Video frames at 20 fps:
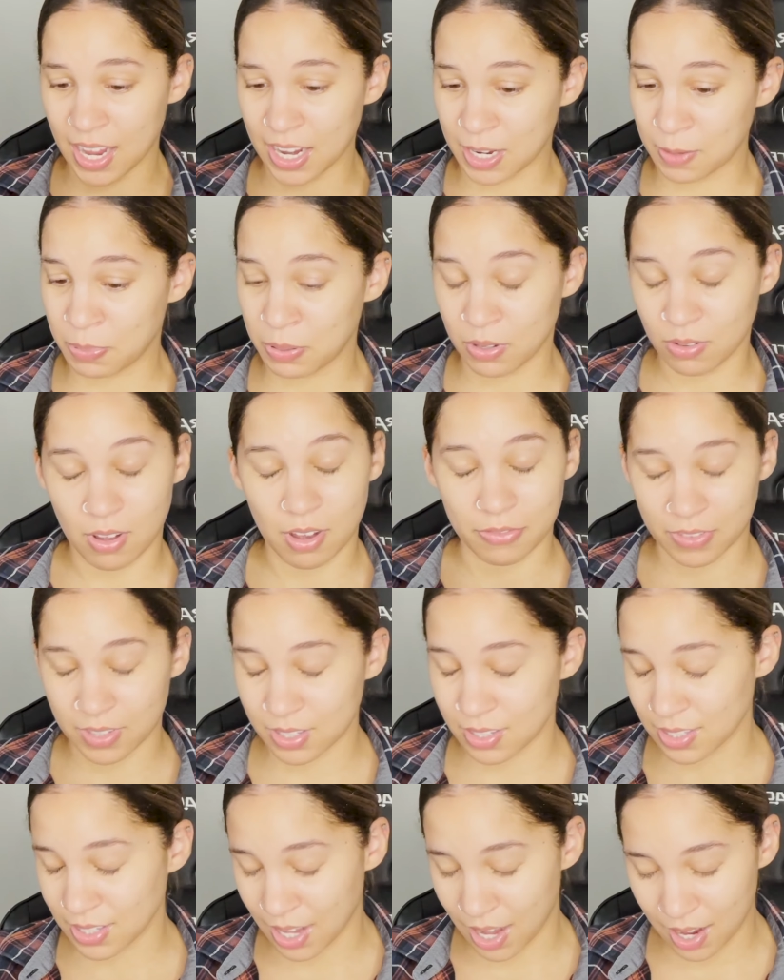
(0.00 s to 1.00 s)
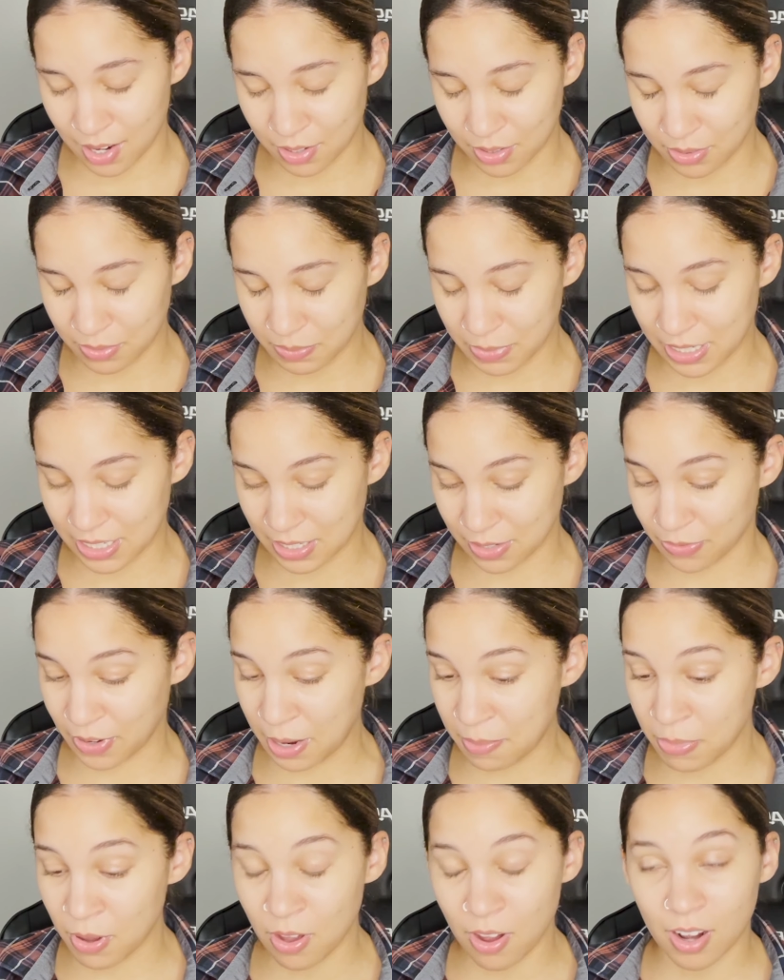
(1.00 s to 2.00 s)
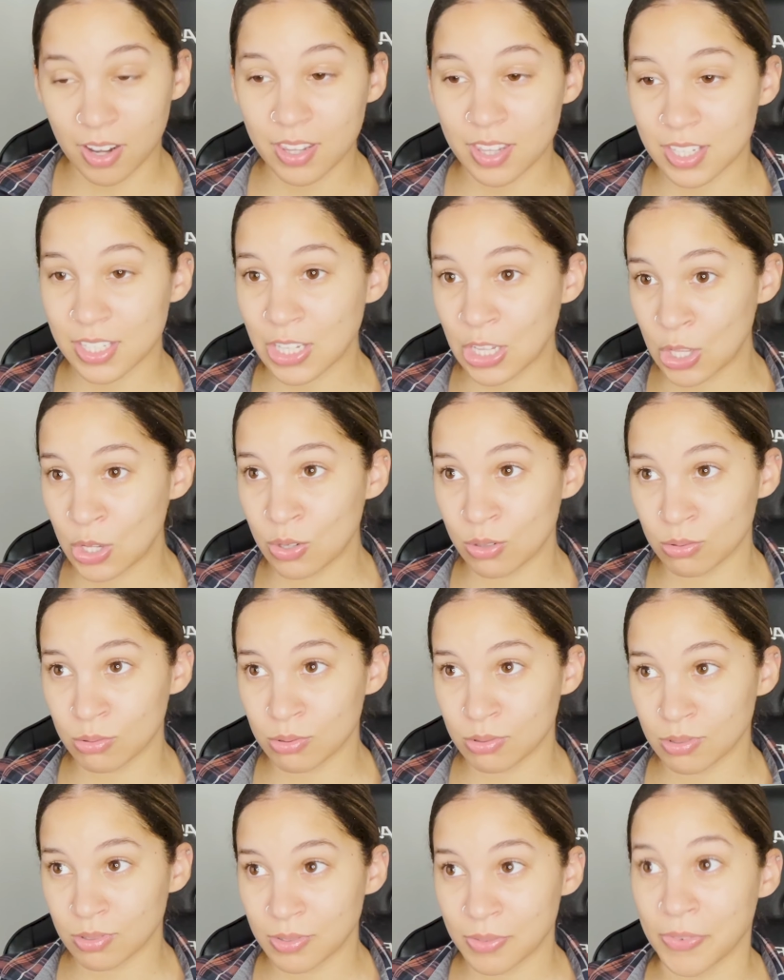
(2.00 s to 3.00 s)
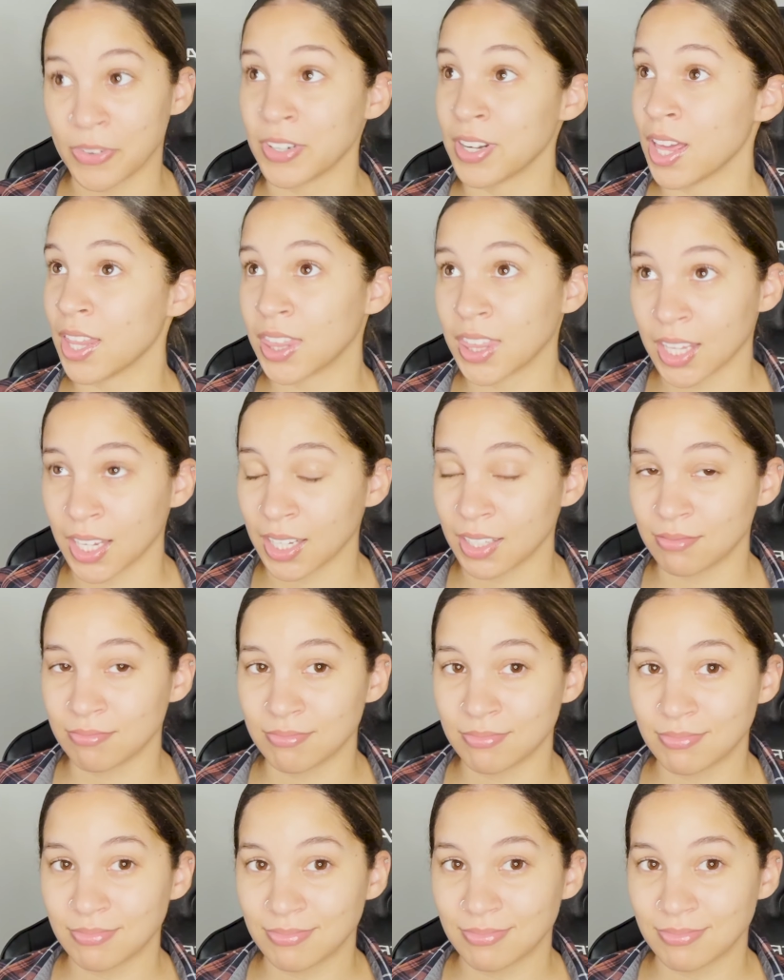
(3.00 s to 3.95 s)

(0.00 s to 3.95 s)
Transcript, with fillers: I could pull off this style because if I bought all of this clothes for nothing,